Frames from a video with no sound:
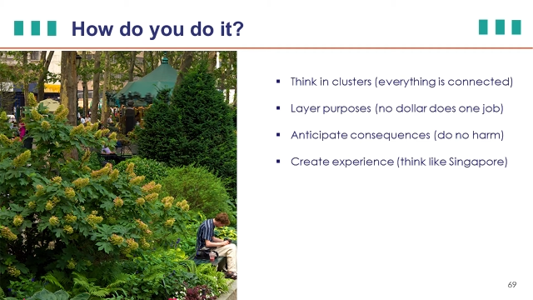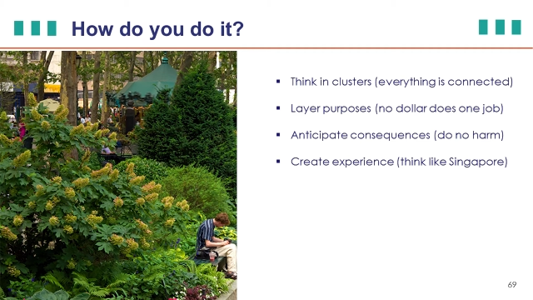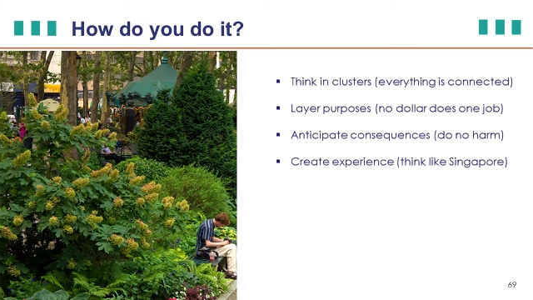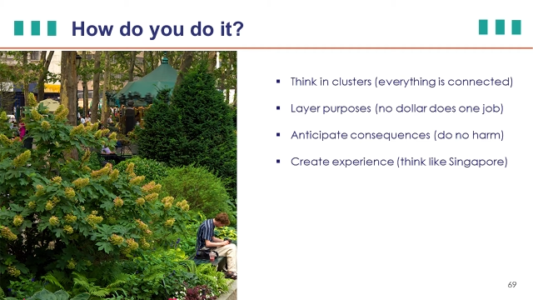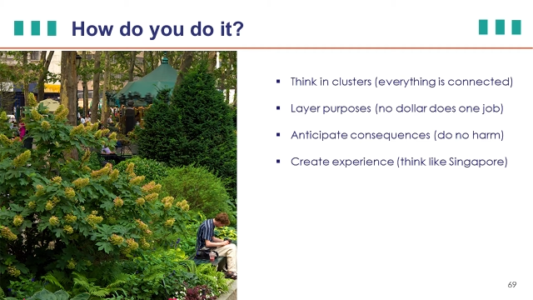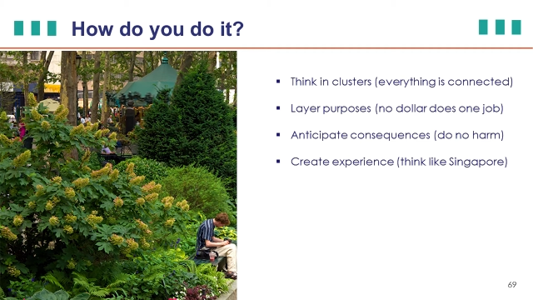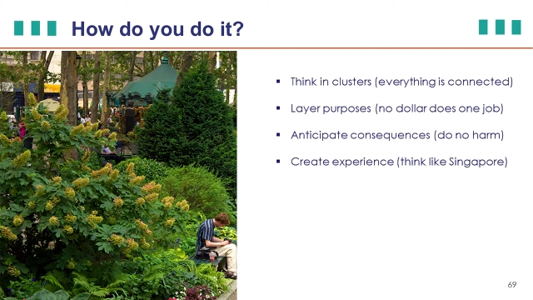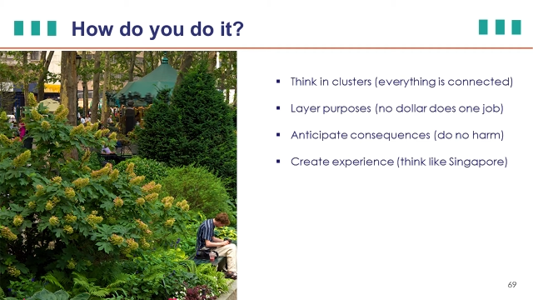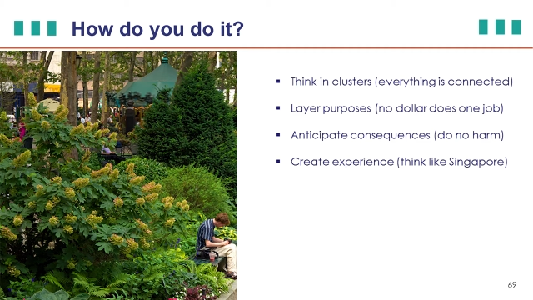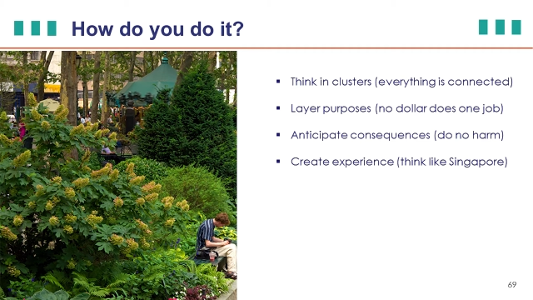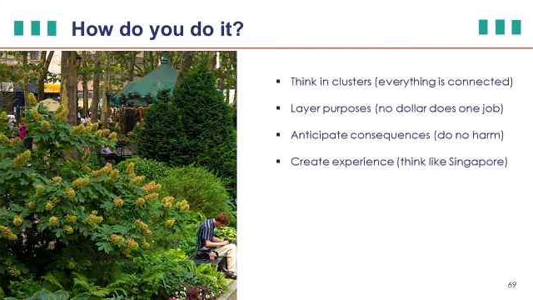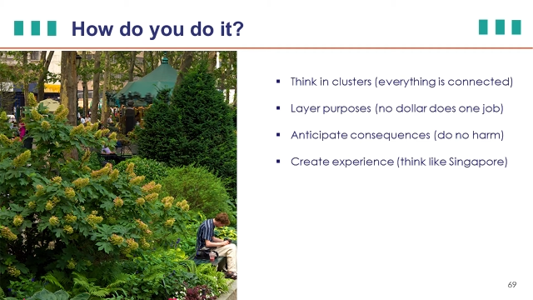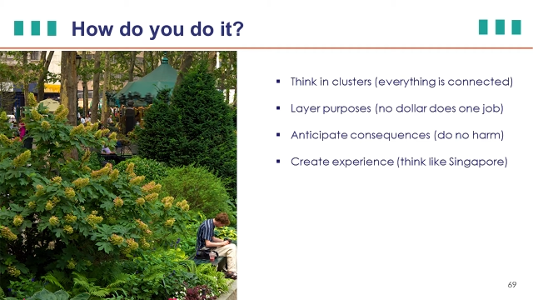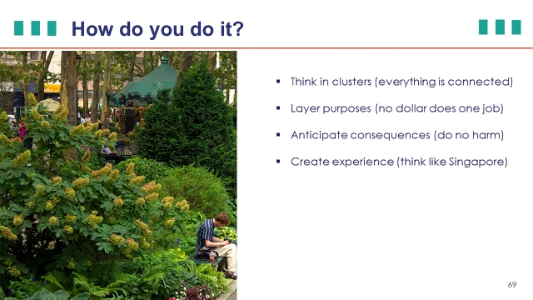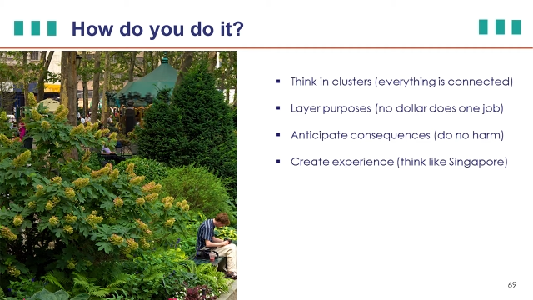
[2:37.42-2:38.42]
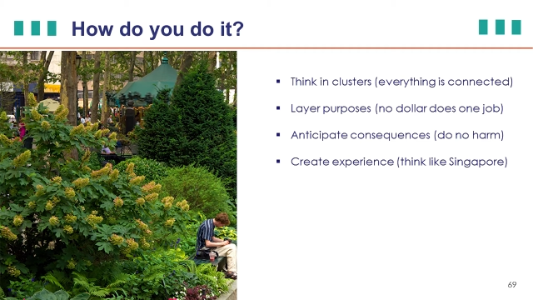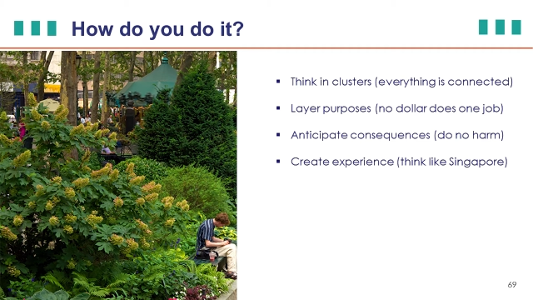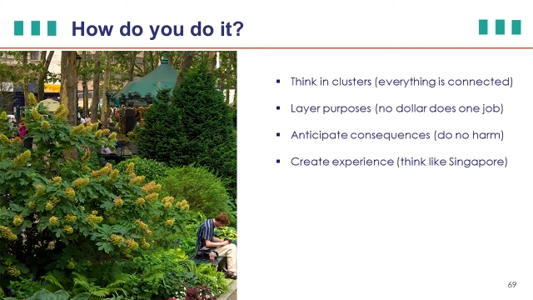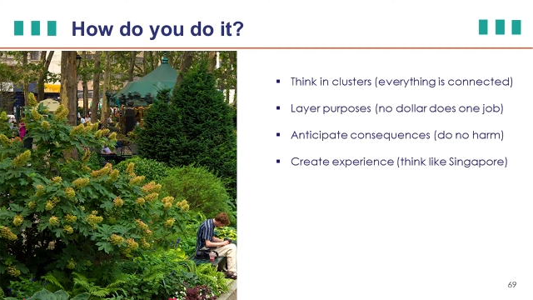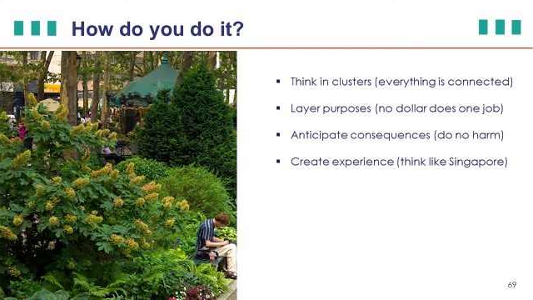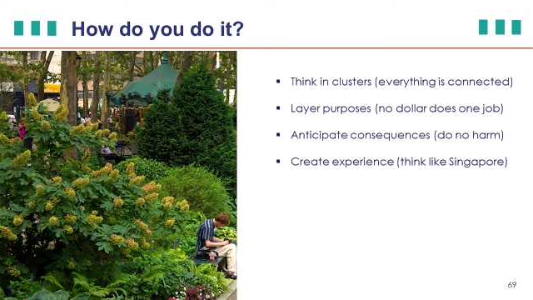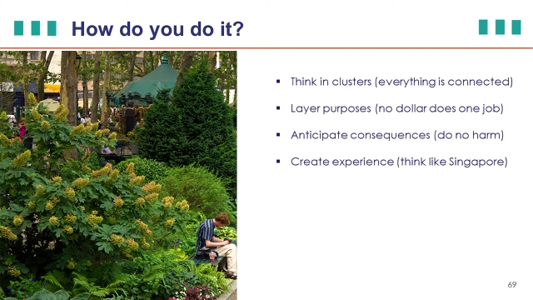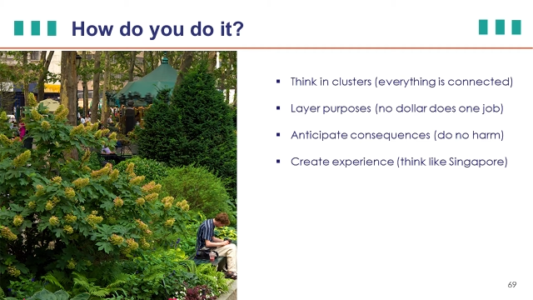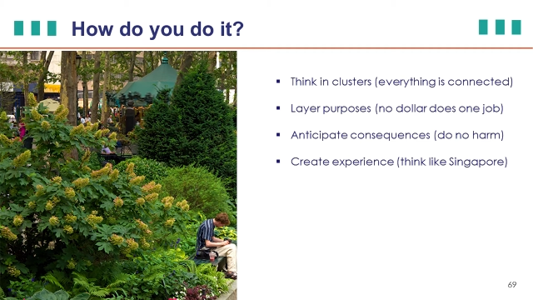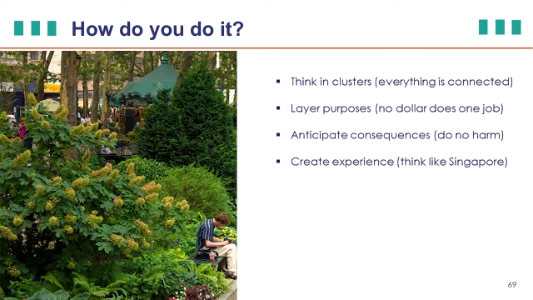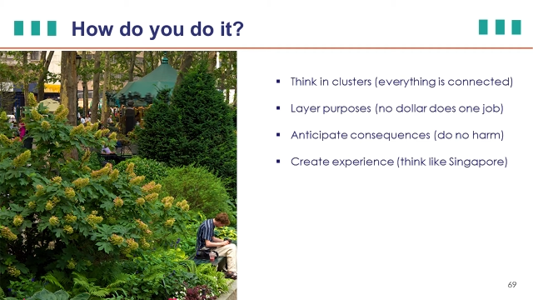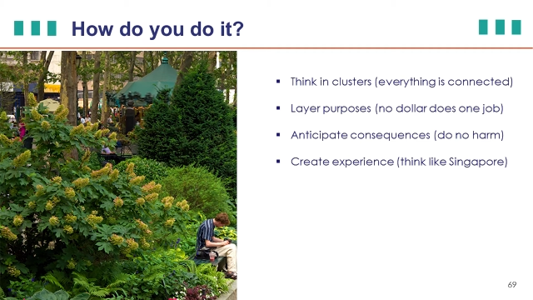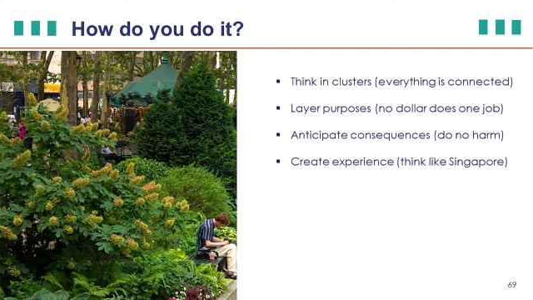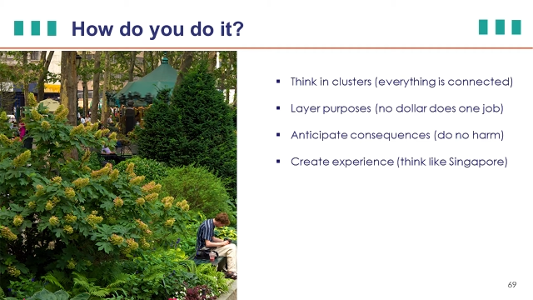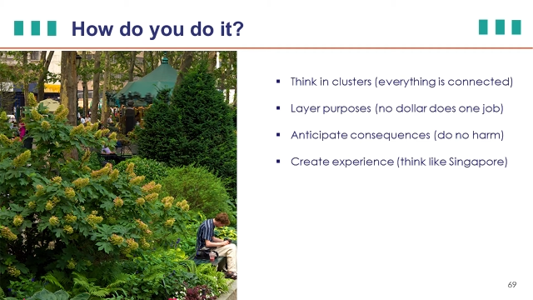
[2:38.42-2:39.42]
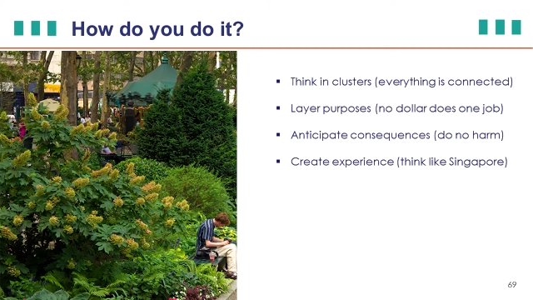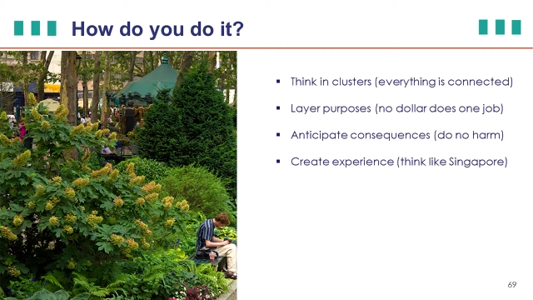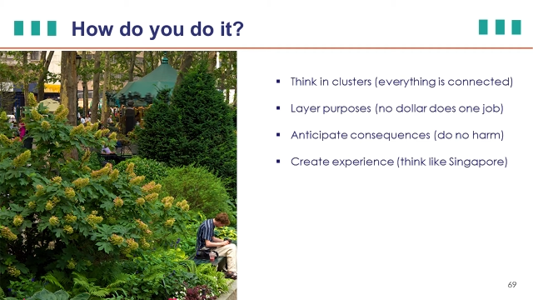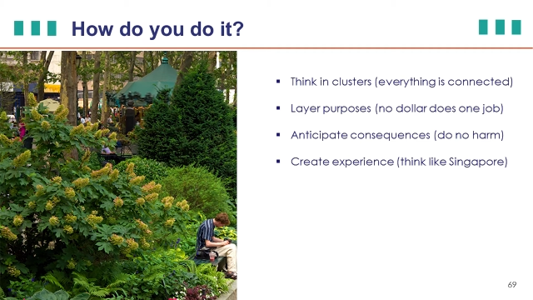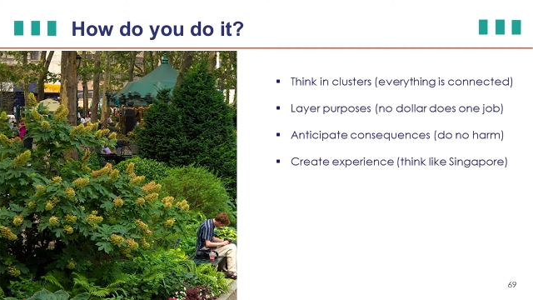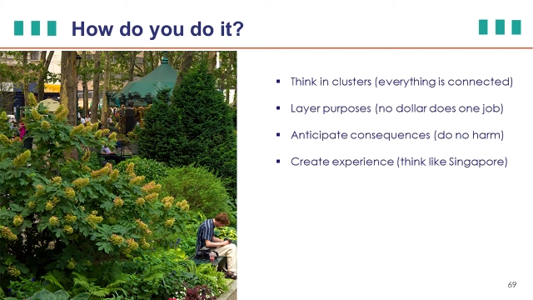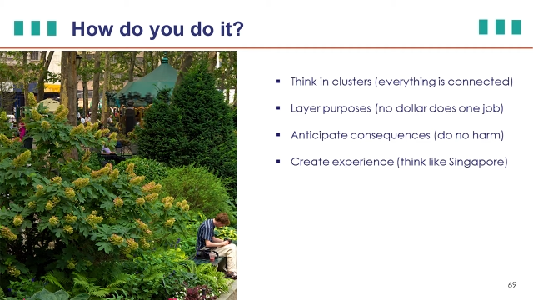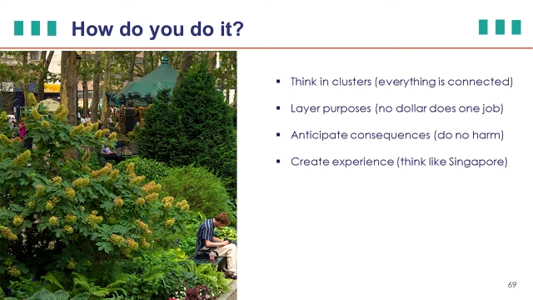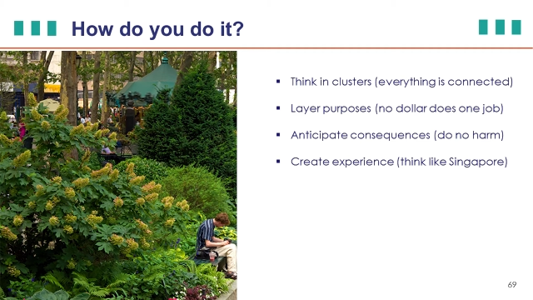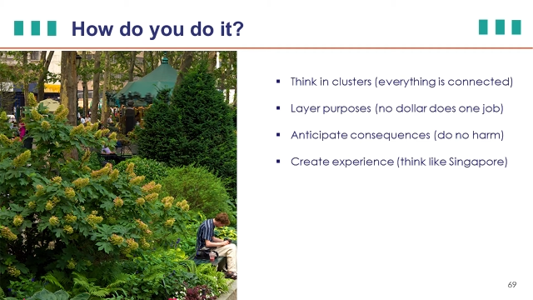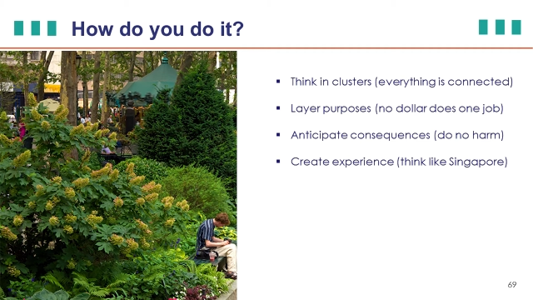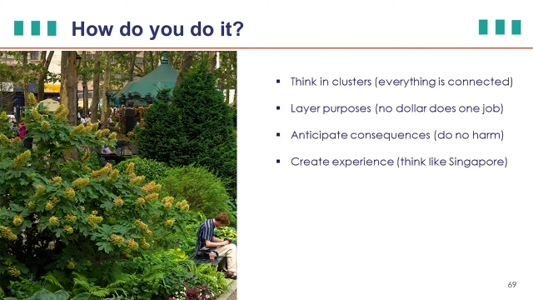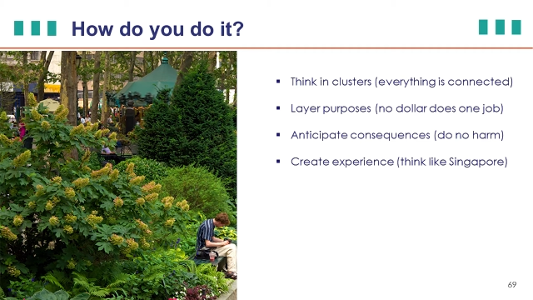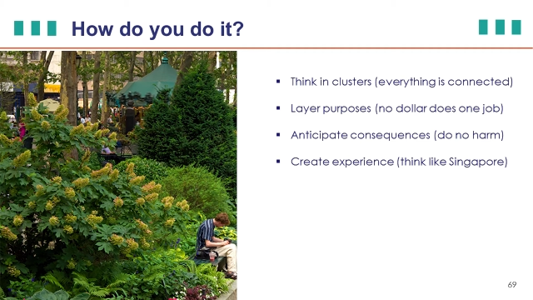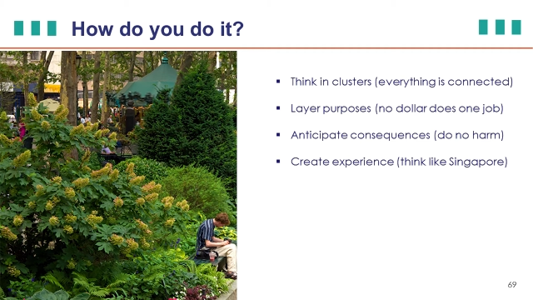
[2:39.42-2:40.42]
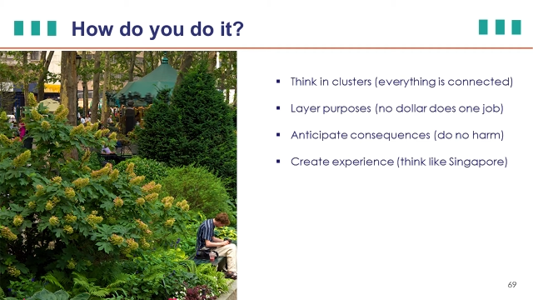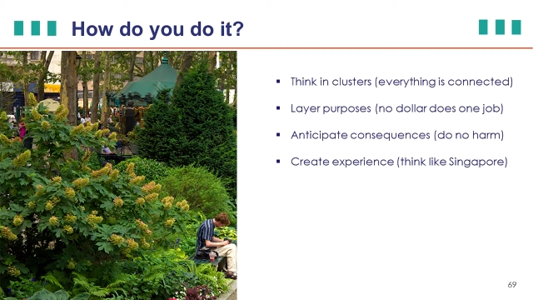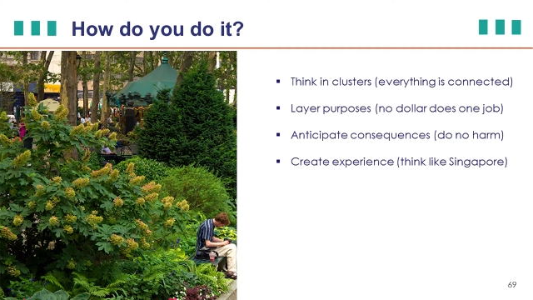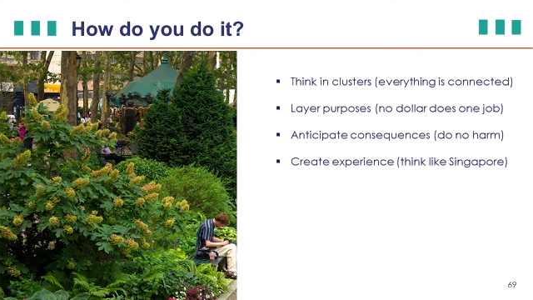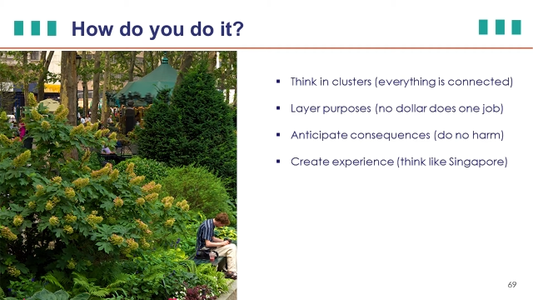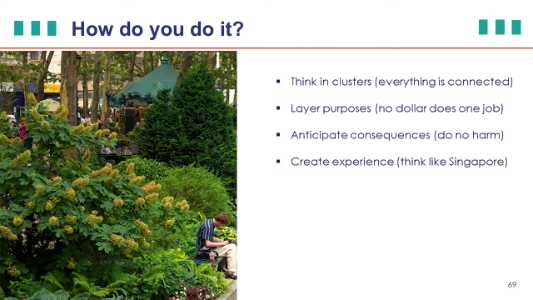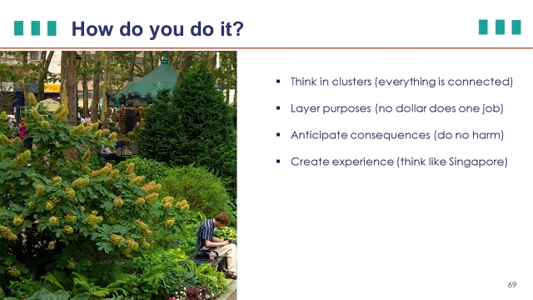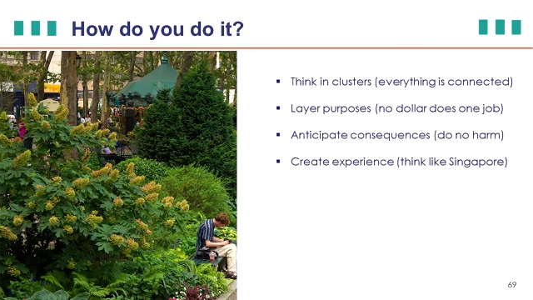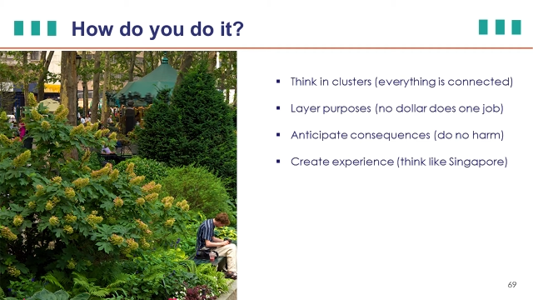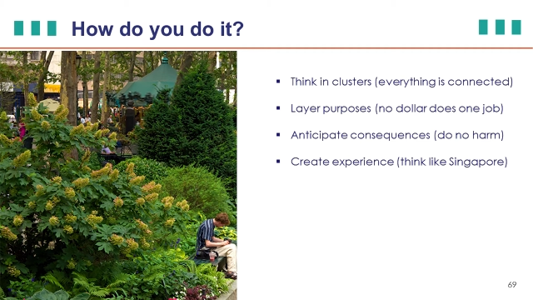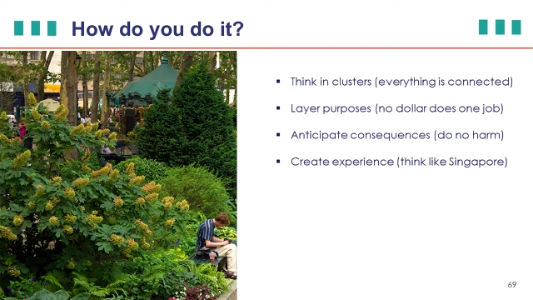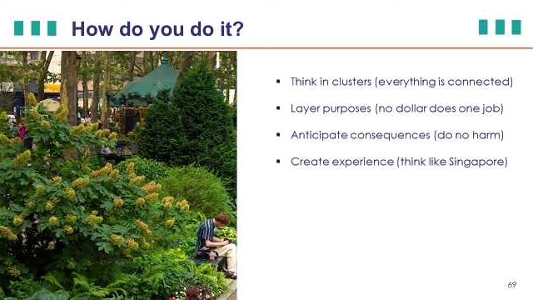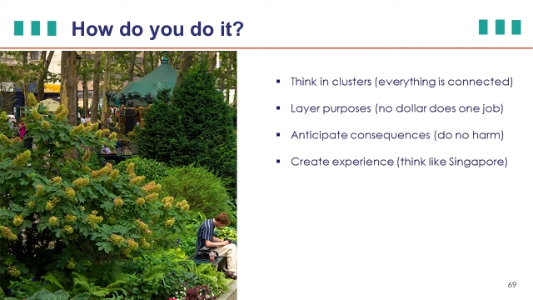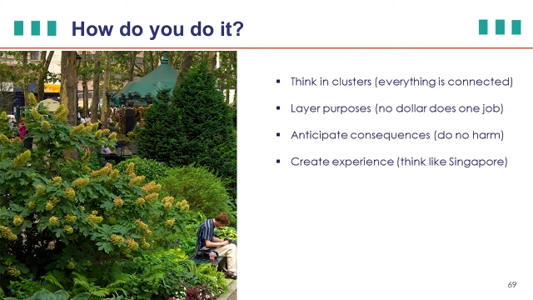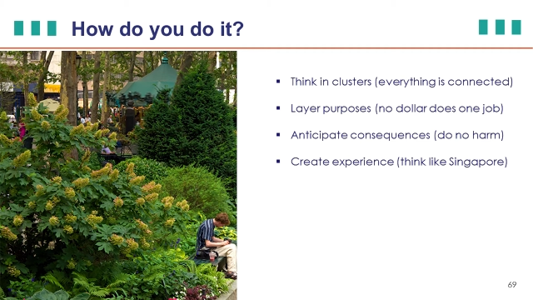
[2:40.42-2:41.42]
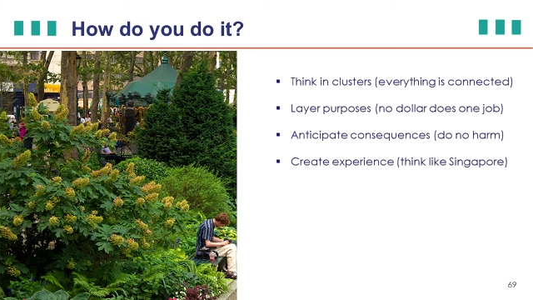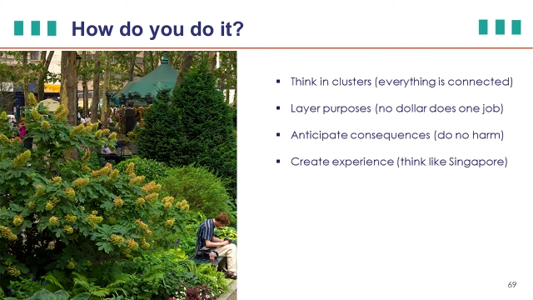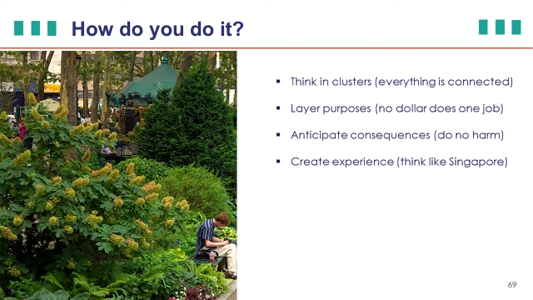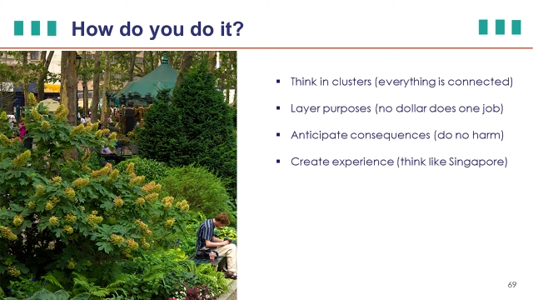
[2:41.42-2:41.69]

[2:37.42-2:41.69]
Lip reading: [unreadable: no face in view]